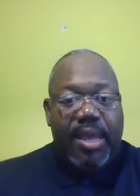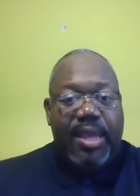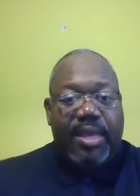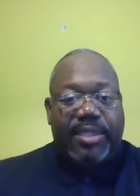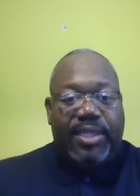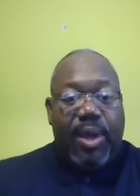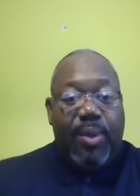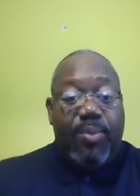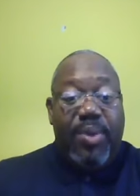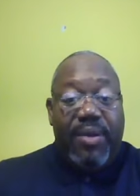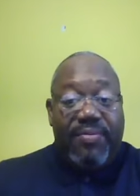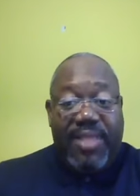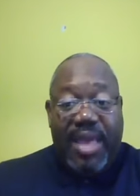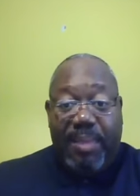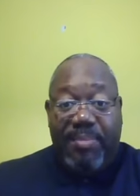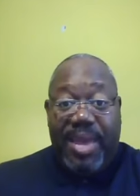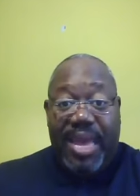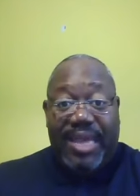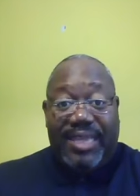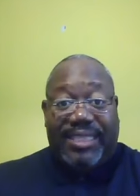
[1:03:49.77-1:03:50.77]
So with
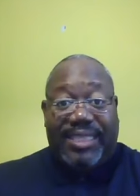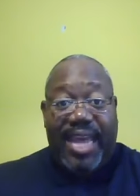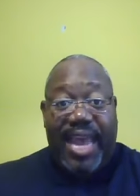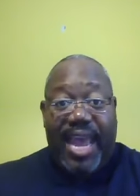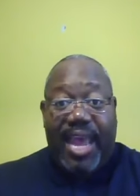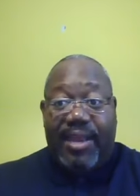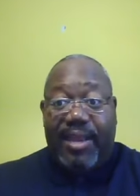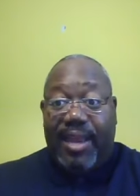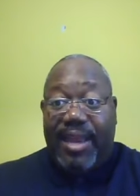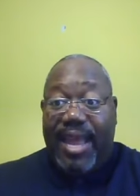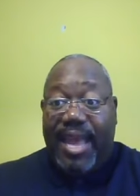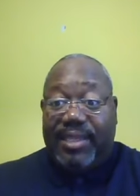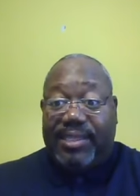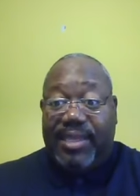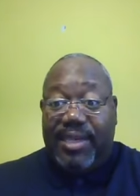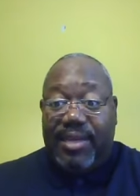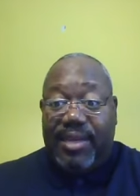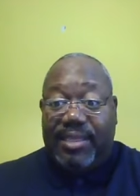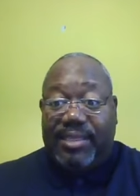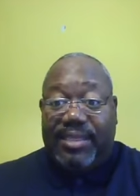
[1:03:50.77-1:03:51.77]
that being said, the
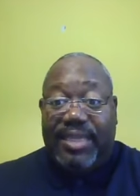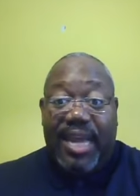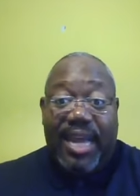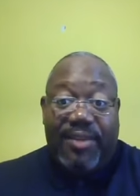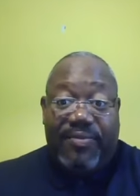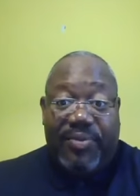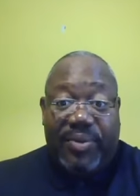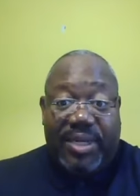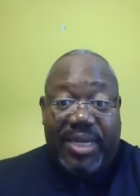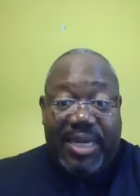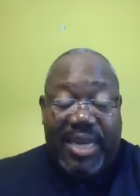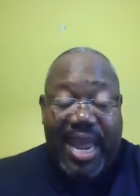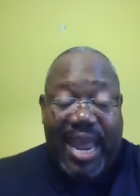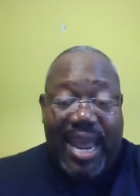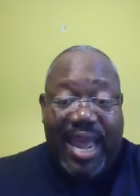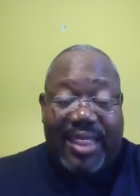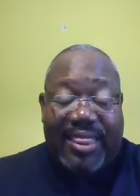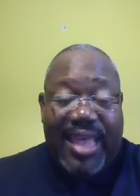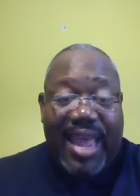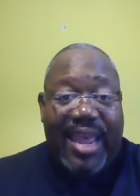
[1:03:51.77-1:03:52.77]
lesson is done for
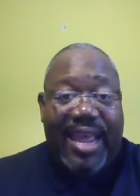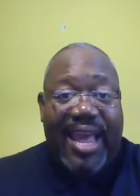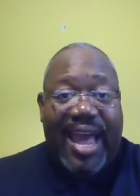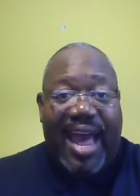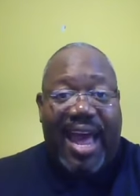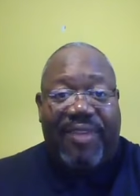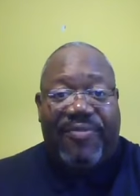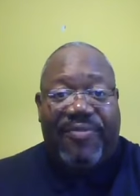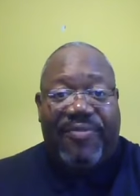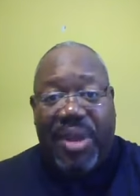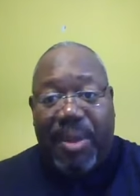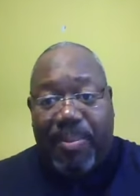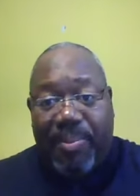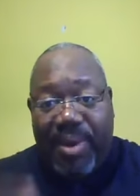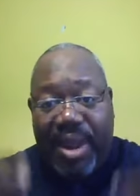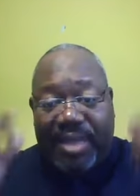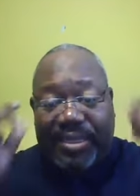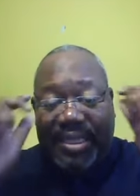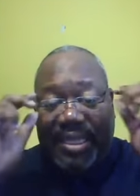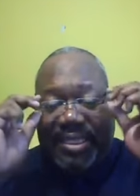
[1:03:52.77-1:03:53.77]
today. I thank God for your
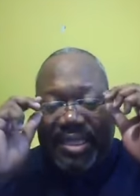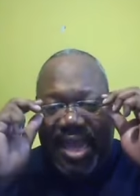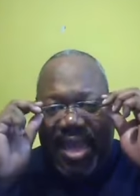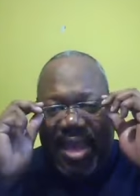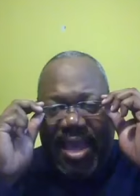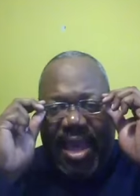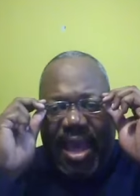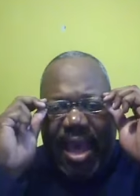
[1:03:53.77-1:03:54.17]
presence.